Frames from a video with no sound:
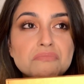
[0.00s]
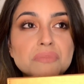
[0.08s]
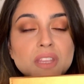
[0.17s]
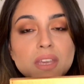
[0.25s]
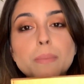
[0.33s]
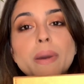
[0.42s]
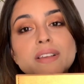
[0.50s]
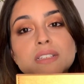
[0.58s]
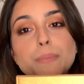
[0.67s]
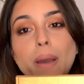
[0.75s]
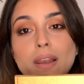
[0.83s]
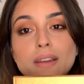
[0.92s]
the best
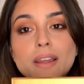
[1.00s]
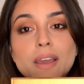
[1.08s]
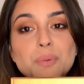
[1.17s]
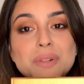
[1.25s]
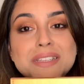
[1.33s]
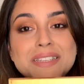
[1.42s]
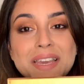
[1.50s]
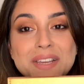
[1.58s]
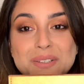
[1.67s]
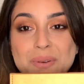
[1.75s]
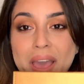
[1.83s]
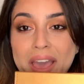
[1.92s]
palette I will say
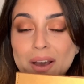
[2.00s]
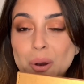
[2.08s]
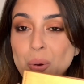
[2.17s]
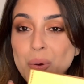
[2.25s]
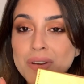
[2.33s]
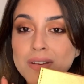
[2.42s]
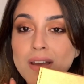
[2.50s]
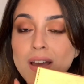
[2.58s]
to own